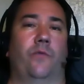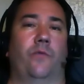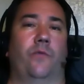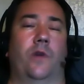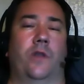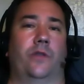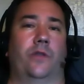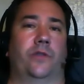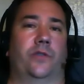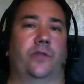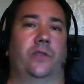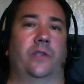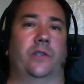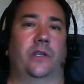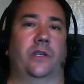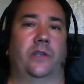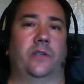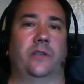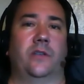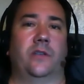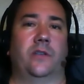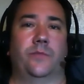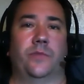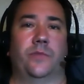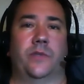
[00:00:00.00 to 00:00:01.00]
one of those
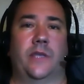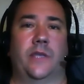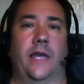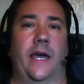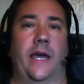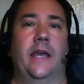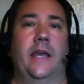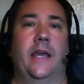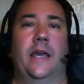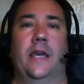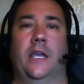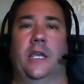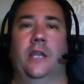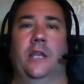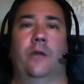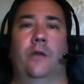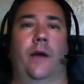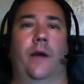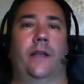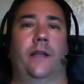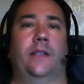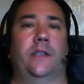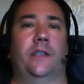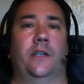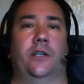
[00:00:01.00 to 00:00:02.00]
systems that,
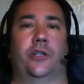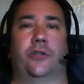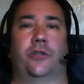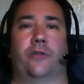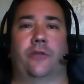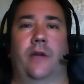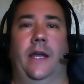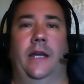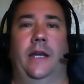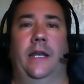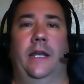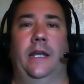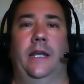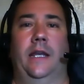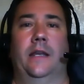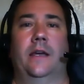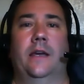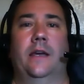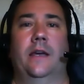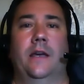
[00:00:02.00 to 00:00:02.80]
I did a training